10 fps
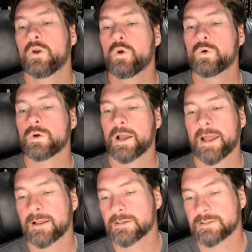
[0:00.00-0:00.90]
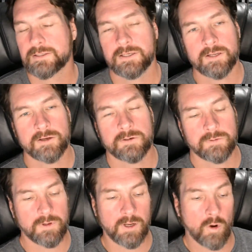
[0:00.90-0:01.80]
Who has,
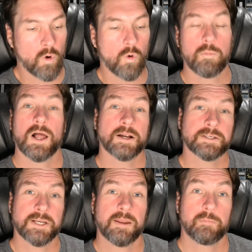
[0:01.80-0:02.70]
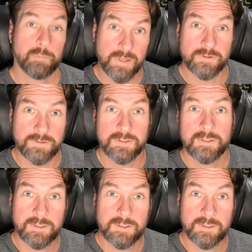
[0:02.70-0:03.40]
a whole blockchain built